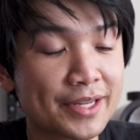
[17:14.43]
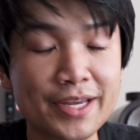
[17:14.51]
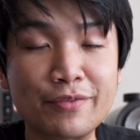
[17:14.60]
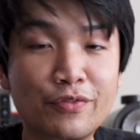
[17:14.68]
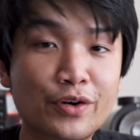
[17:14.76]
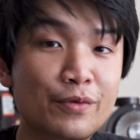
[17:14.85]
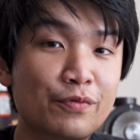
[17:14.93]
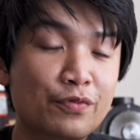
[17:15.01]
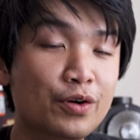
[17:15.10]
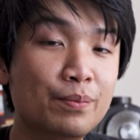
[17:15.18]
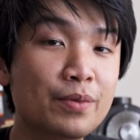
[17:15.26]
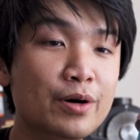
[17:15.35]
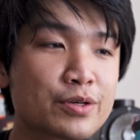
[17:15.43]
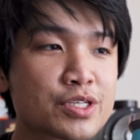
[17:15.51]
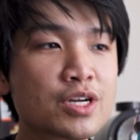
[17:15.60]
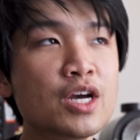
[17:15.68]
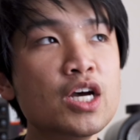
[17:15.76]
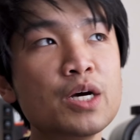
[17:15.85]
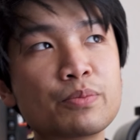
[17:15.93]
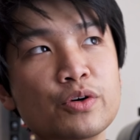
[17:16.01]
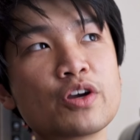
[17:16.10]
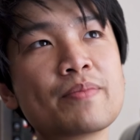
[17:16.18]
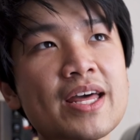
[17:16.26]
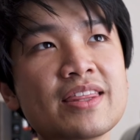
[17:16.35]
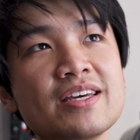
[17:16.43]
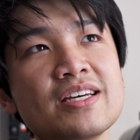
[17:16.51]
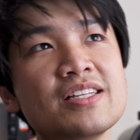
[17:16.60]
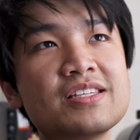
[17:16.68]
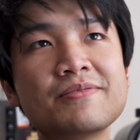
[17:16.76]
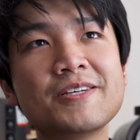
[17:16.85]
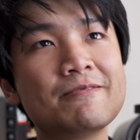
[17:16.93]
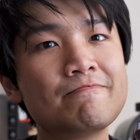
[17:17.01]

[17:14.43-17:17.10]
Like for, for most brewing methods,